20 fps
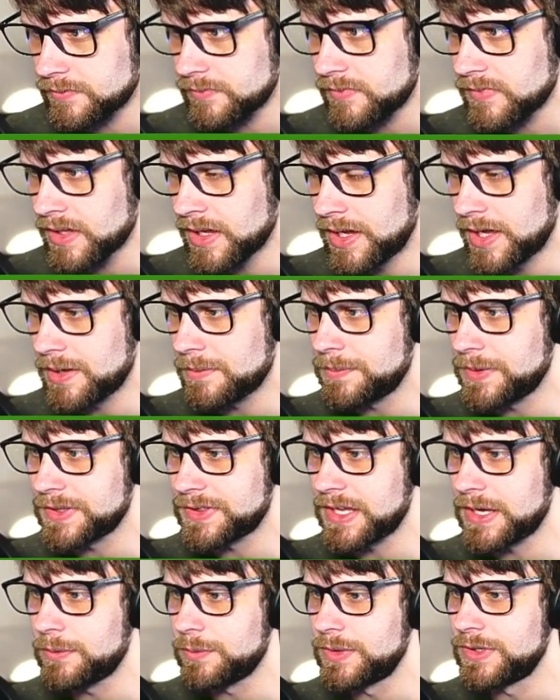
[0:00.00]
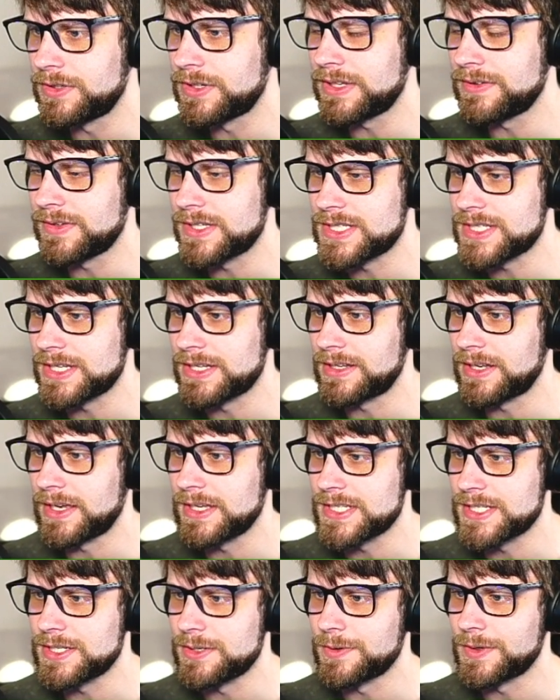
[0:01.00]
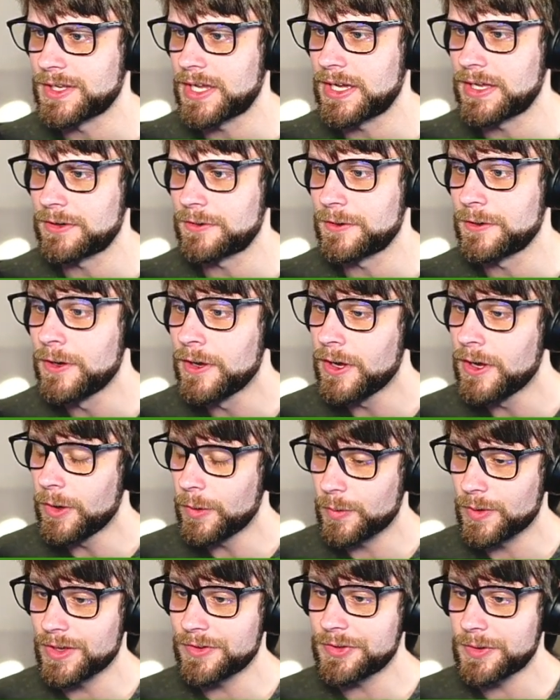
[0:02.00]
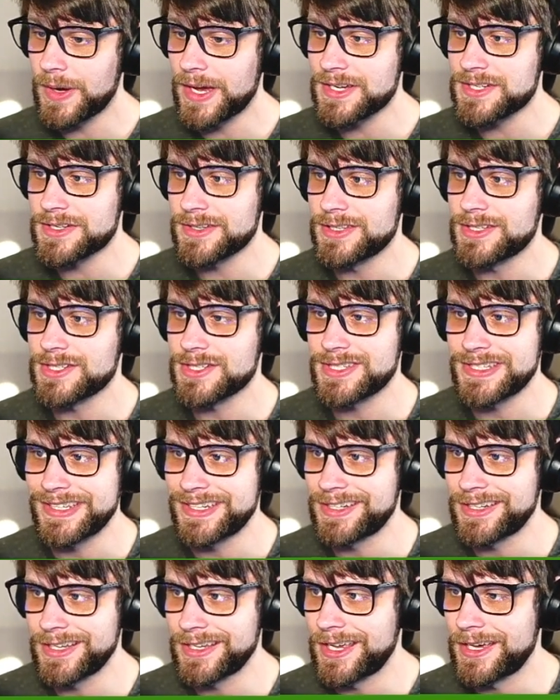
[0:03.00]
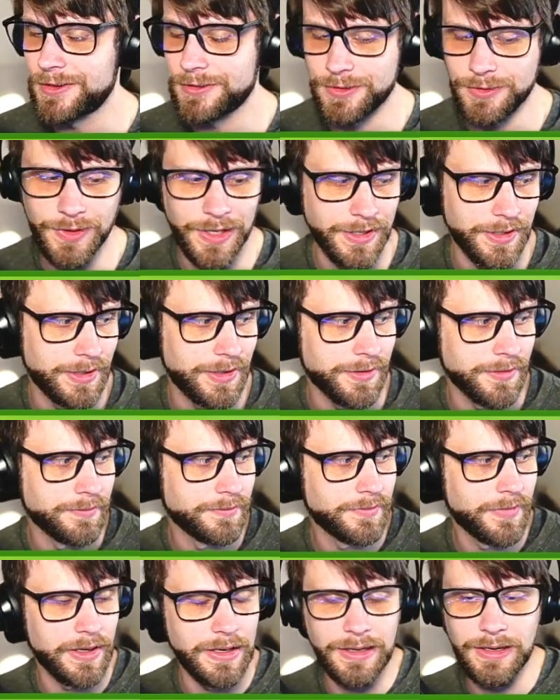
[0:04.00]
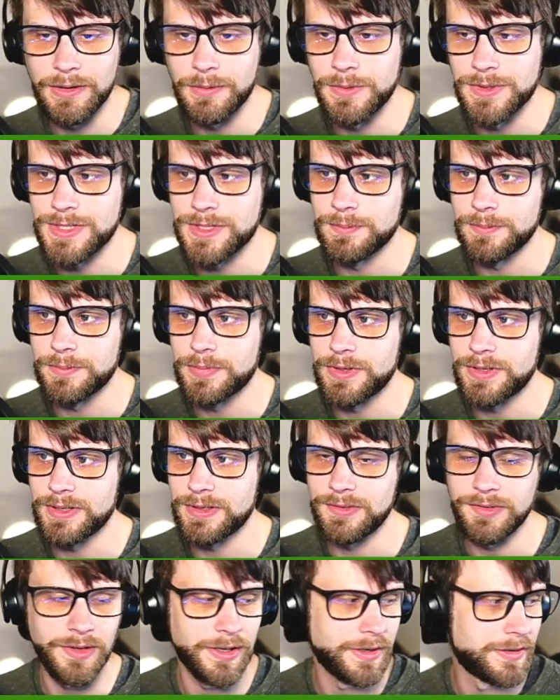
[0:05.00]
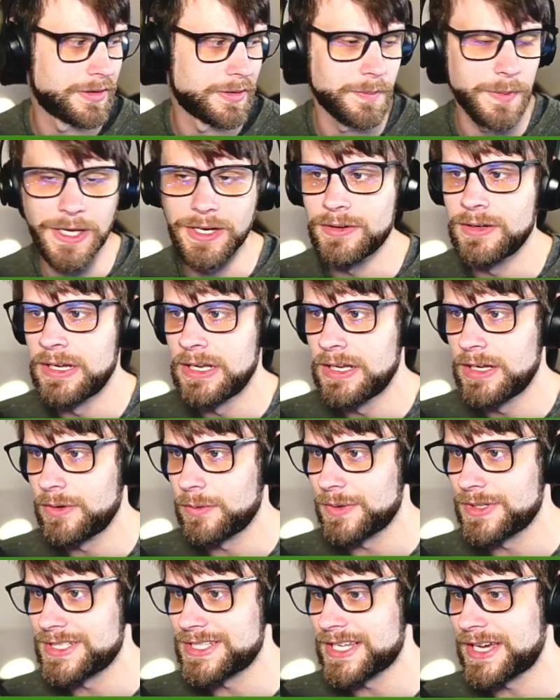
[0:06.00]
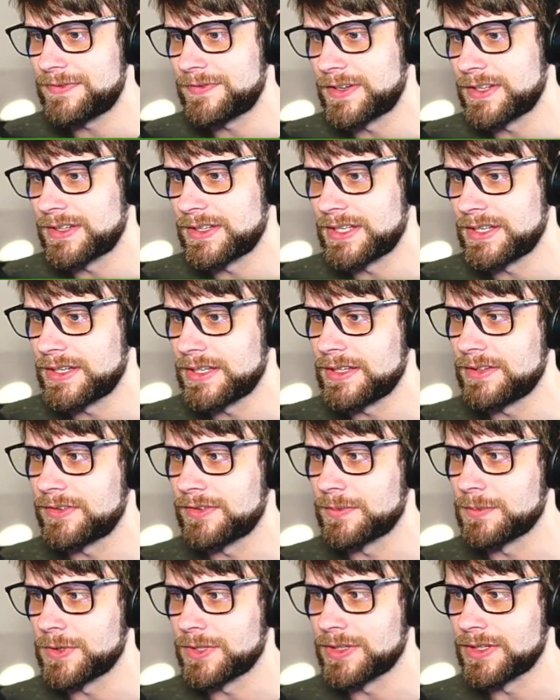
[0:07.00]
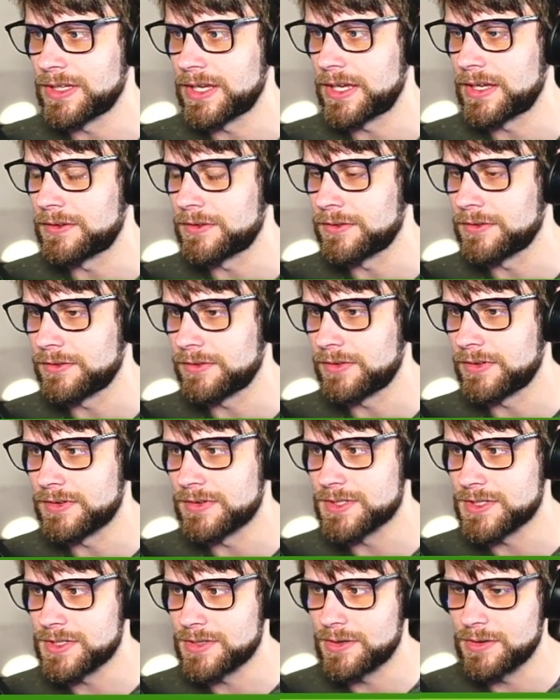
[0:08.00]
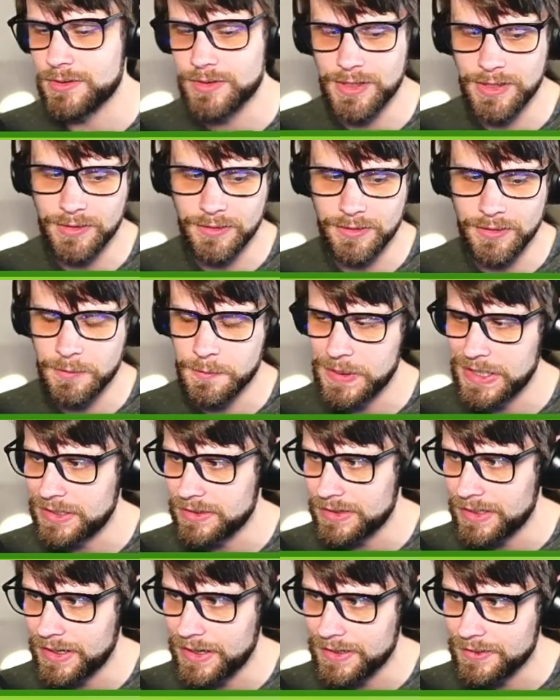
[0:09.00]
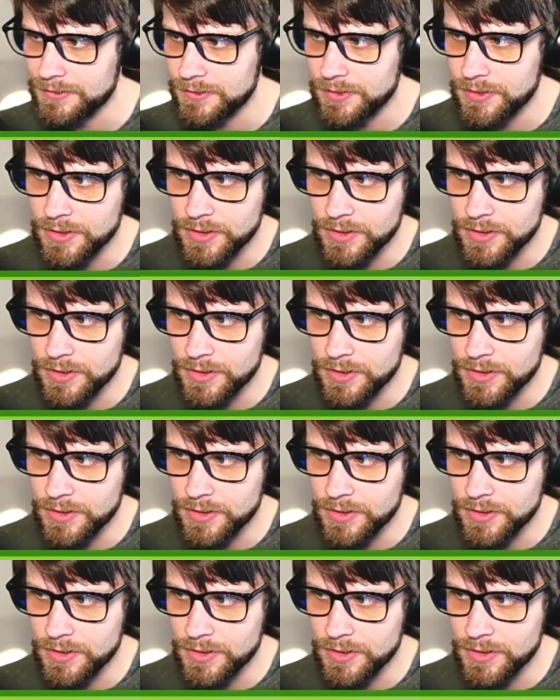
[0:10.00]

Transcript: But that will give us a nice new encounter. We also actually just get an encounter right here, which I'm pretty excited about. We definitely need some good encounters. There is no doubt about that.